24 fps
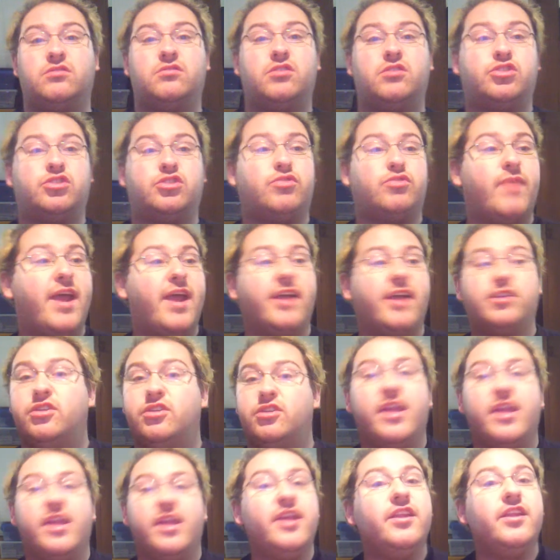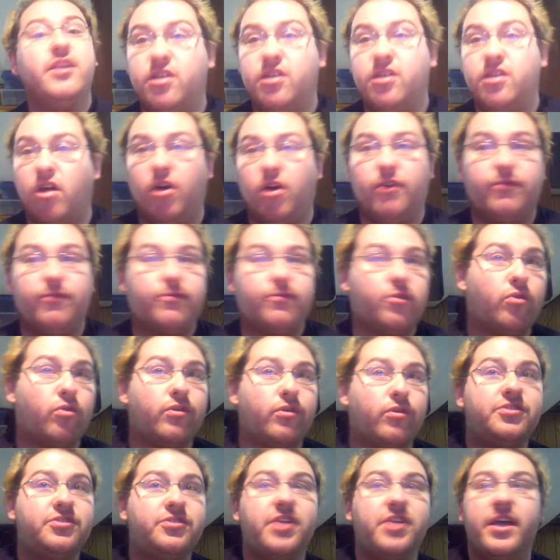attraction, any golf
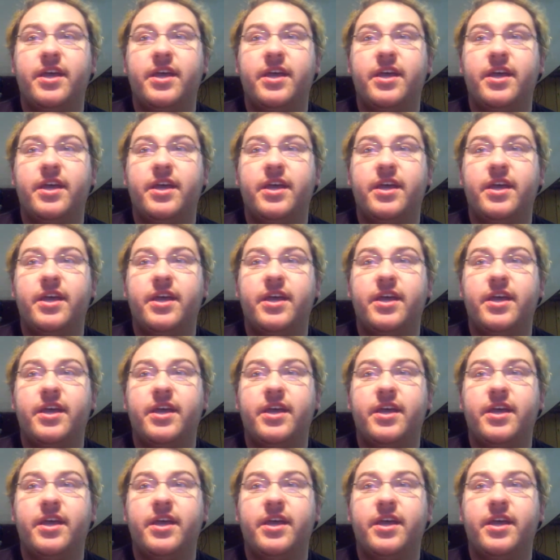course.